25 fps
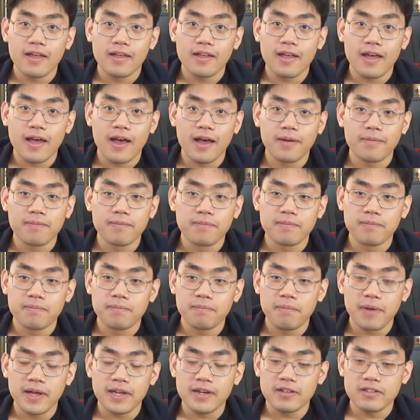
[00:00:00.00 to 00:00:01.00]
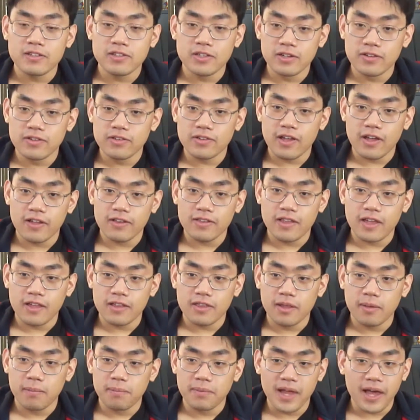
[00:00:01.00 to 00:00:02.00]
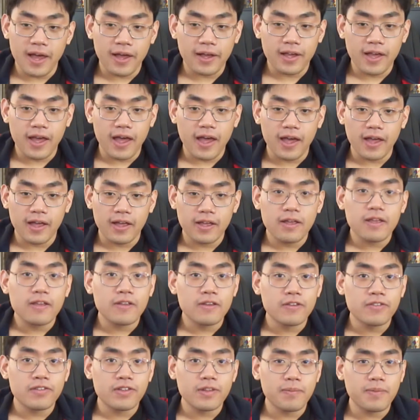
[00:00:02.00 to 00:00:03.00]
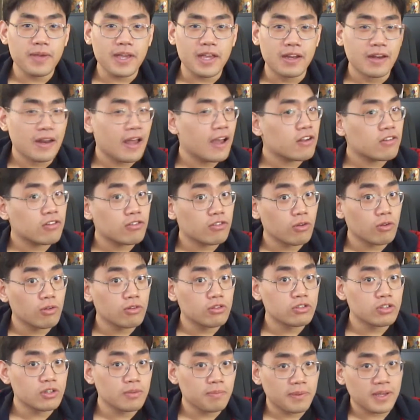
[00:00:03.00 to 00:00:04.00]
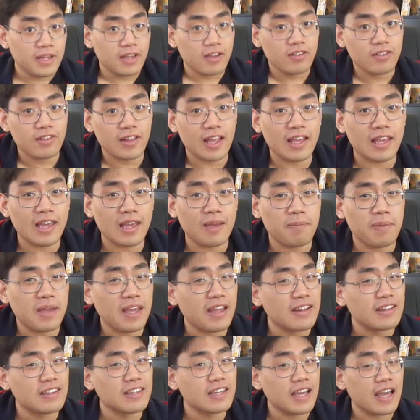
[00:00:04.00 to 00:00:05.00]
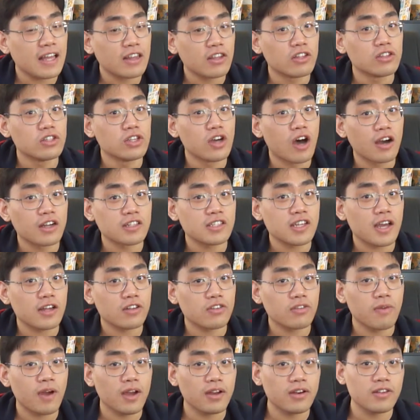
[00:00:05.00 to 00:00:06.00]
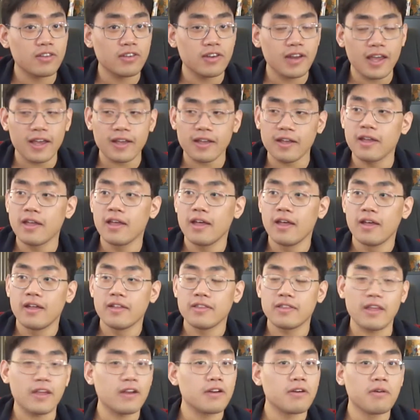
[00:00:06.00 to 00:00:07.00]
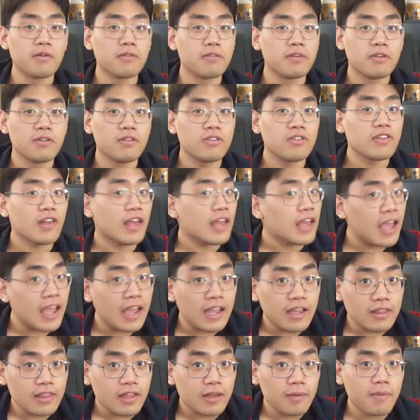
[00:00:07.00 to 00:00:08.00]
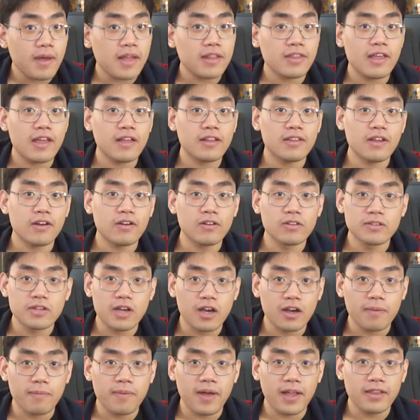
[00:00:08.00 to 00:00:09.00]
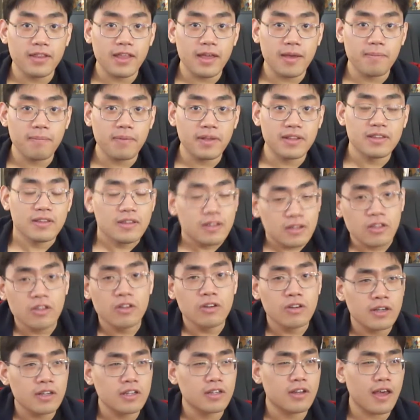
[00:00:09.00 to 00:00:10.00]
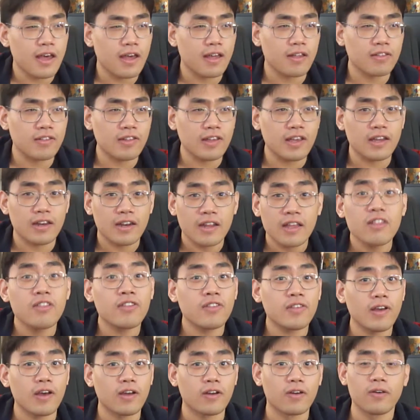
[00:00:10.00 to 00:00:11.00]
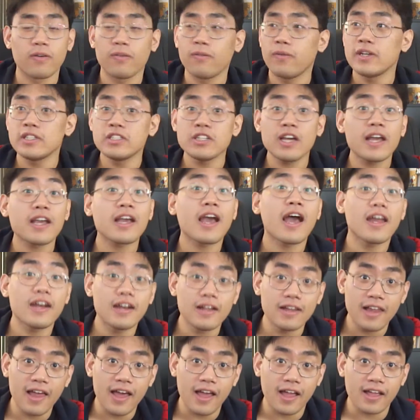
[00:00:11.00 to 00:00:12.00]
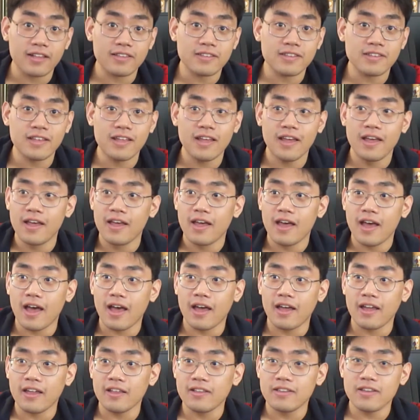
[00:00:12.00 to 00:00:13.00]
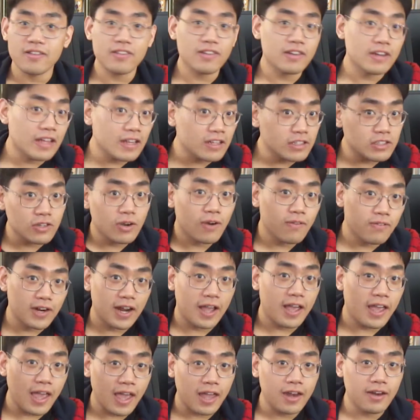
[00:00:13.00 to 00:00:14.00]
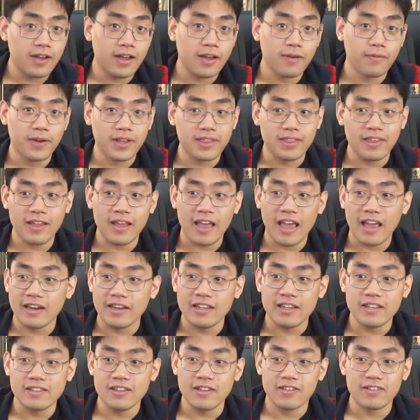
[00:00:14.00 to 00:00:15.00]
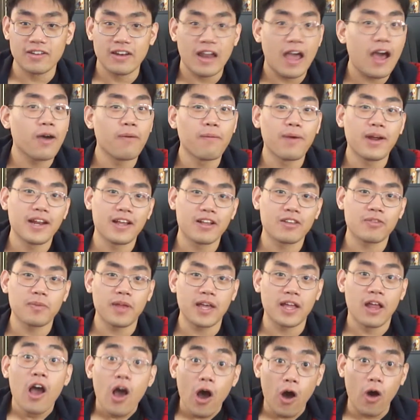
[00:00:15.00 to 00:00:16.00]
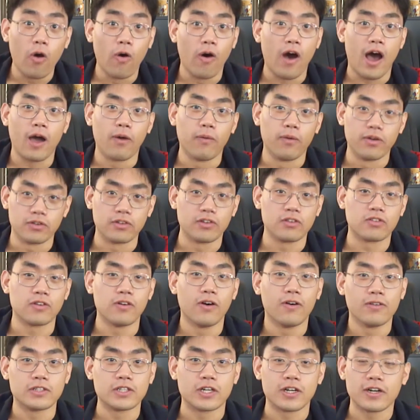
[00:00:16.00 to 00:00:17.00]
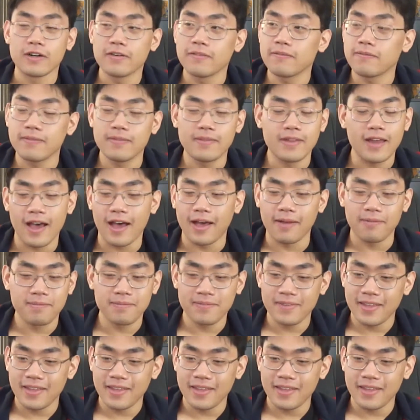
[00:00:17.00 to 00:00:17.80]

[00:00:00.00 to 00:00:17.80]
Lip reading: But it turns out that the black guy used to be an ex-soldier because they keep hinting at the dog tags around his neck. They don't say anything about that, they don't talk about that, but you could see it. It's subtle, which I kind of liked. It doesn't hit you over the head with it, and he doesn't outright explain, oh, I was a soldier. Nah.